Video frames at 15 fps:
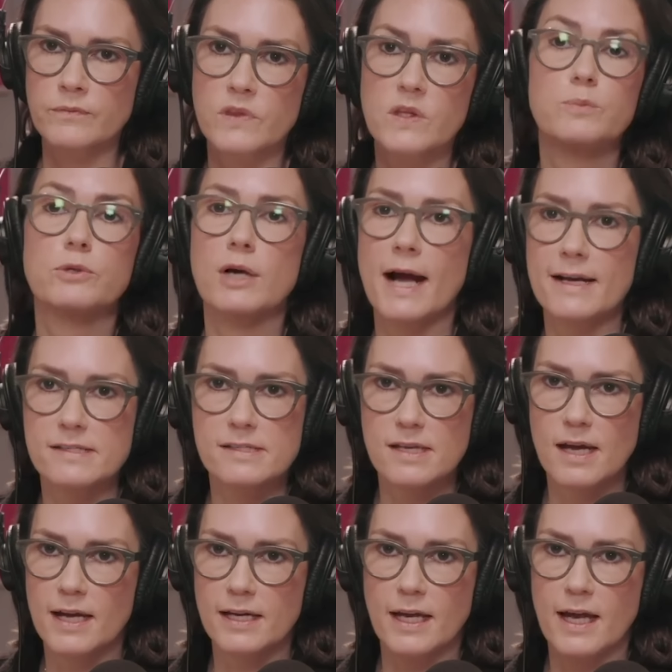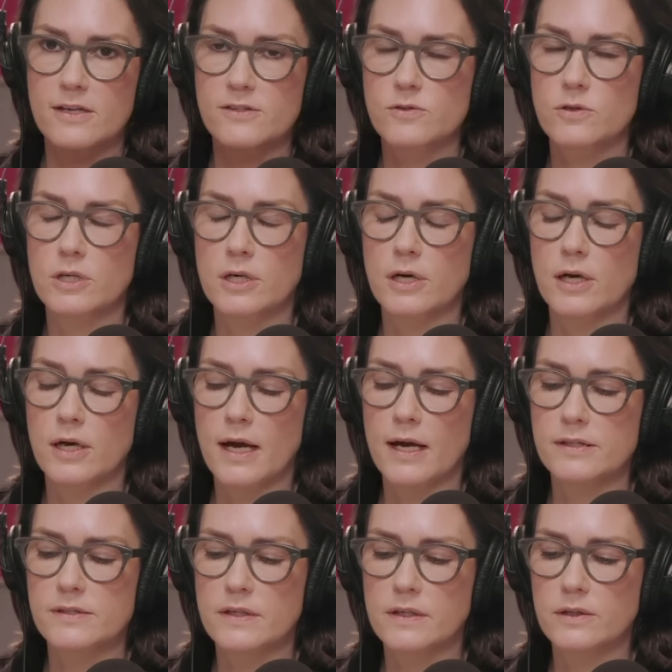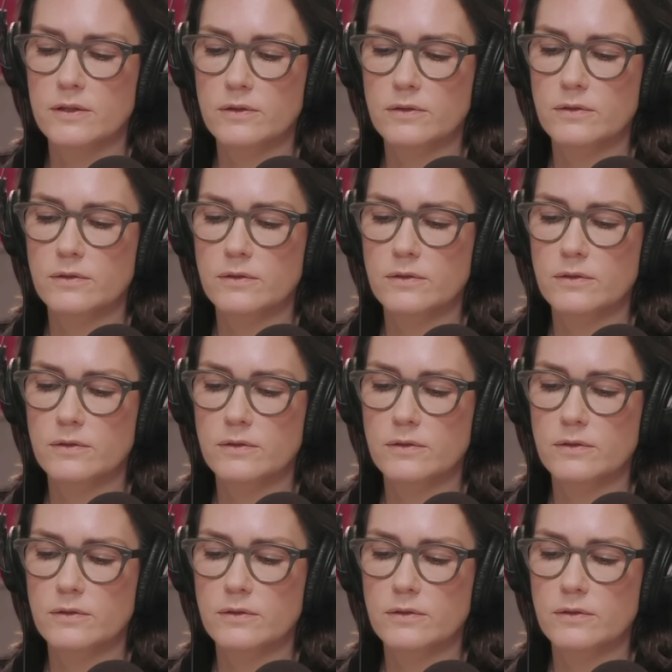the press, I guess, or as a